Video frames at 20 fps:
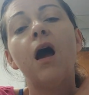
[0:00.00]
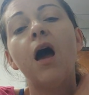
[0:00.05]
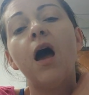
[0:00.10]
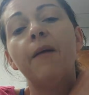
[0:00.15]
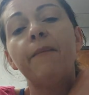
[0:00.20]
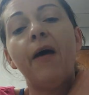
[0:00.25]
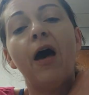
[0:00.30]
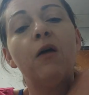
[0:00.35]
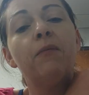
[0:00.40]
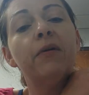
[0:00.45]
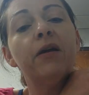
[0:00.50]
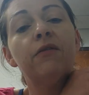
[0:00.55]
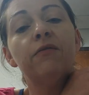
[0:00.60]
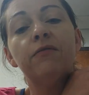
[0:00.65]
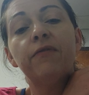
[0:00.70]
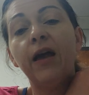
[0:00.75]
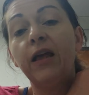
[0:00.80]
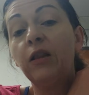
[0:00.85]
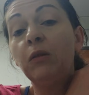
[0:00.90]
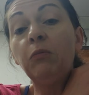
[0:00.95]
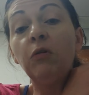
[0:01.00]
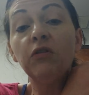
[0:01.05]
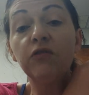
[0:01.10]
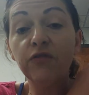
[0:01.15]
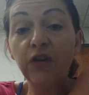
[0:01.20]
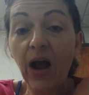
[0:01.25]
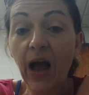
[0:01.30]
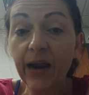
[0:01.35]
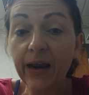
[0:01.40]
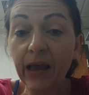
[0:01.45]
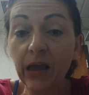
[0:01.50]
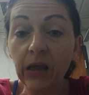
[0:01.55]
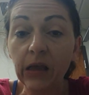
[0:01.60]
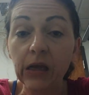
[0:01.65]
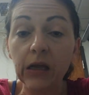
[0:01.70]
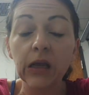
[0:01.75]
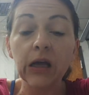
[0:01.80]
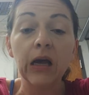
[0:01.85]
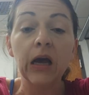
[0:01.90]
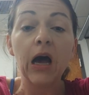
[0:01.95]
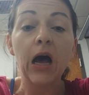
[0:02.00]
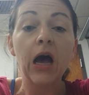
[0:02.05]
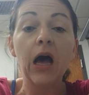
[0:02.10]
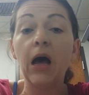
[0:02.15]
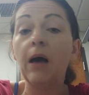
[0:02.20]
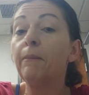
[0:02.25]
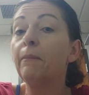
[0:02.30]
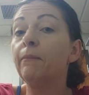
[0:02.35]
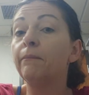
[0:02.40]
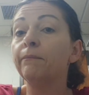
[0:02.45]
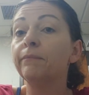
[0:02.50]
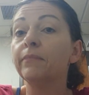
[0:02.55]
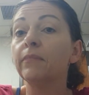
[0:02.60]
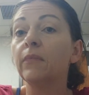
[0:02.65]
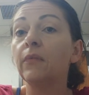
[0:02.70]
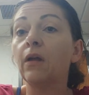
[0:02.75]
I'll be available Friday, and